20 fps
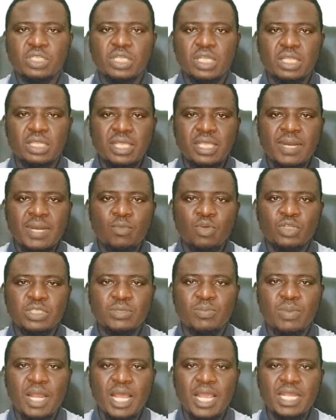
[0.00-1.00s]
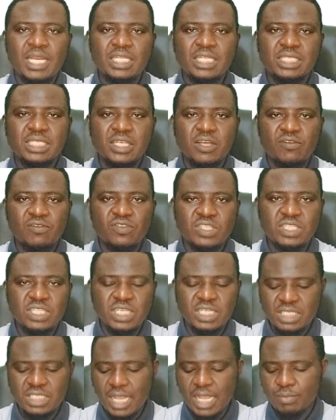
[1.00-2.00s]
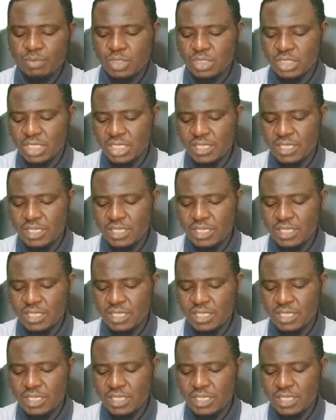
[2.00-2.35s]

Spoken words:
because 10 multiplying itself 6